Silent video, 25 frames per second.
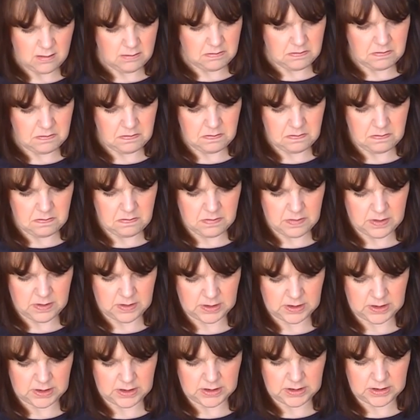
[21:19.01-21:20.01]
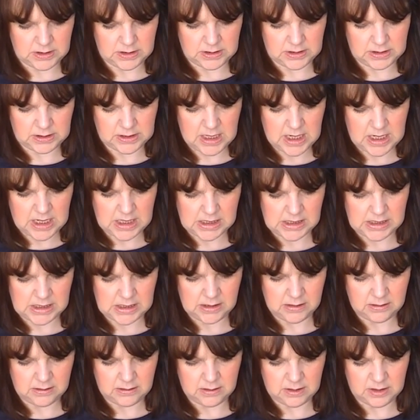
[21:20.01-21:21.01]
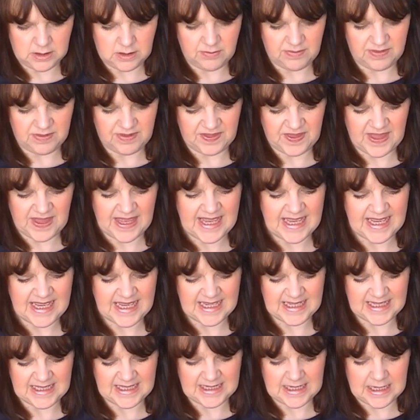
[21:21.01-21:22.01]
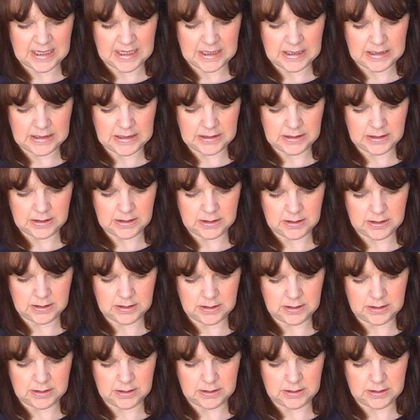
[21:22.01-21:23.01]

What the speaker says: it doesn't say, I don't think it says